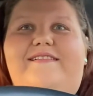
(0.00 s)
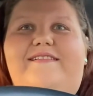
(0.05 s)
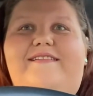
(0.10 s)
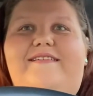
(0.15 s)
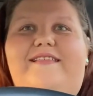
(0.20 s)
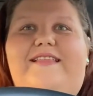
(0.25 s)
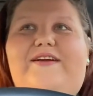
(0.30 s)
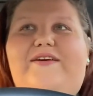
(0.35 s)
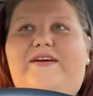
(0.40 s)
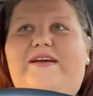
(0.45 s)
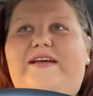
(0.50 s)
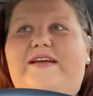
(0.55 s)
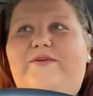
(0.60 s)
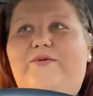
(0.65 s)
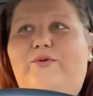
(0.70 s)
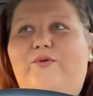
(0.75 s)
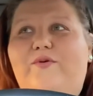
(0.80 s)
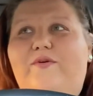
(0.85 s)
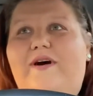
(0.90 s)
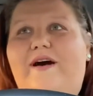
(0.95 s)
they're in
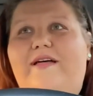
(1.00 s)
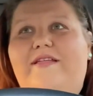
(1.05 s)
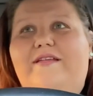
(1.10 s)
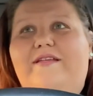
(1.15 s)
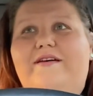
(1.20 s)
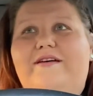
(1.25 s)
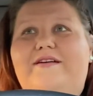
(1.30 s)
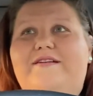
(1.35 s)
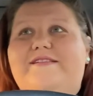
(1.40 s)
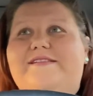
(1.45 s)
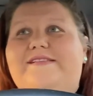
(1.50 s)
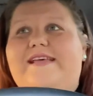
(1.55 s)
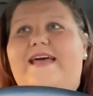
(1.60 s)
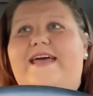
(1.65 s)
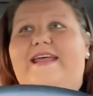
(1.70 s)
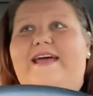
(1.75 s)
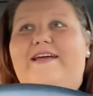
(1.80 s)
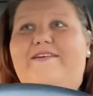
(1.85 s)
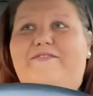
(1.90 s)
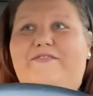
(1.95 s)
cool colors,
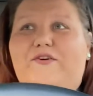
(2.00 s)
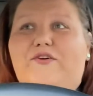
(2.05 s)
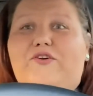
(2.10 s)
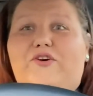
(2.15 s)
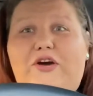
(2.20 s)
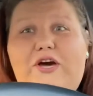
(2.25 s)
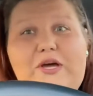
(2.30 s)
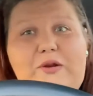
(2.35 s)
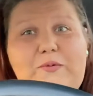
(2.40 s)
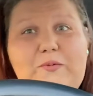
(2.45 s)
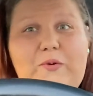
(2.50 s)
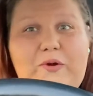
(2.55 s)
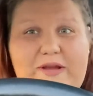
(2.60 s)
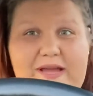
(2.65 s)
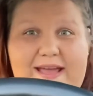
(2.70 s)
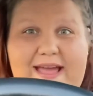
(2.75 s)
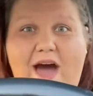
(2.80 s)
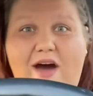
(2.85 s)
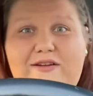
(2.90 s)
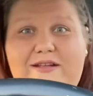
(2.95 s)
and I feel good
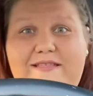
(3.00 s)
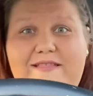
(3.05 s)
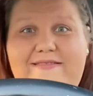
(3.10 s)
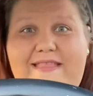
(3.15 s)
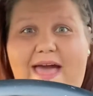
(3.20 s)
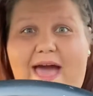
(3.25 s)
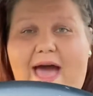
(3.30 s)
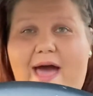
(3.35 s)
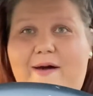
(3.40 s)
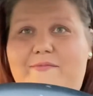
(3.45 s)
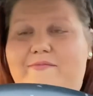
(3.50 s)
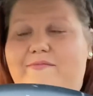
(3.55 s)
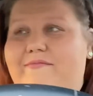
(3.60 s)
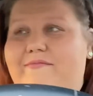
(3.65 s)
working out in them.